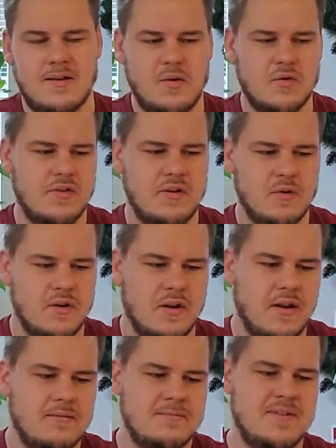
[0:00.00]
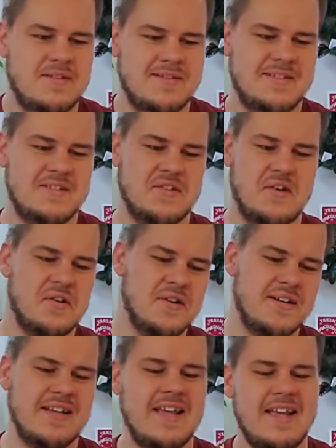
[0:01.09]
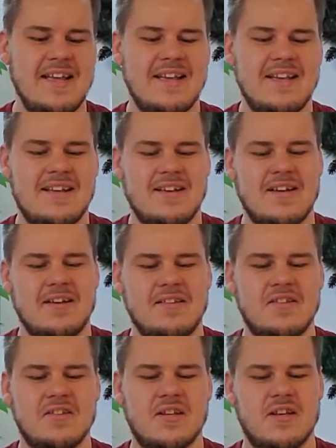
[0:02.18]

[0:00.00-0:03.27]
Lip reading: say no to that. So this